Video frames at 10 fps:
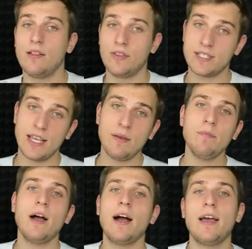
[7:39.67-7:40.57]
The
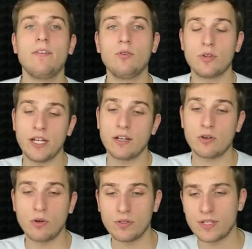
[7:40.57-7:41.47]
same, I have already
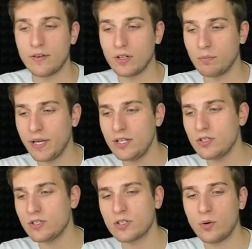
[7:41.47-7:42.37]
crawled several
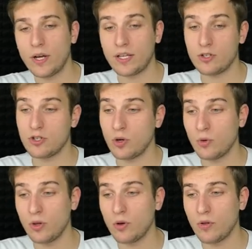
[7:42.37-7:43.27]
pages, so I can show
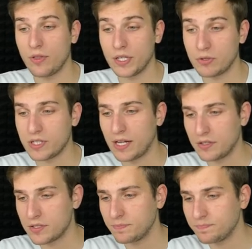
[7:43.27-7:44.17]
you the results.